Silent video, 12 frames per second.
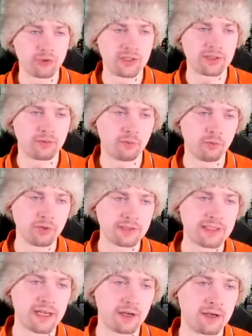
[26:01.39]
tree. So
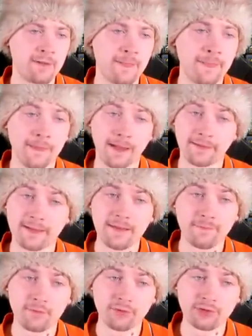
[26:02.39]
what's there? A
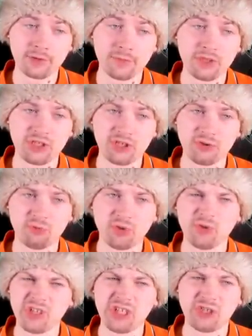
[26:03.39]
death cost mission,
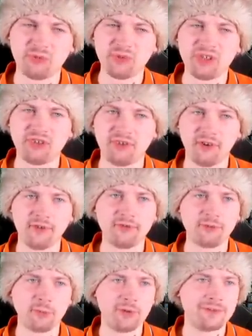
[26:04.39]
which we
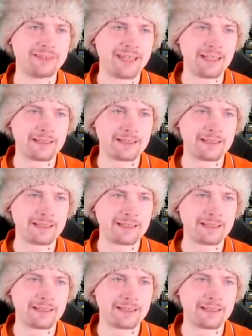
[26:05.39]
don't want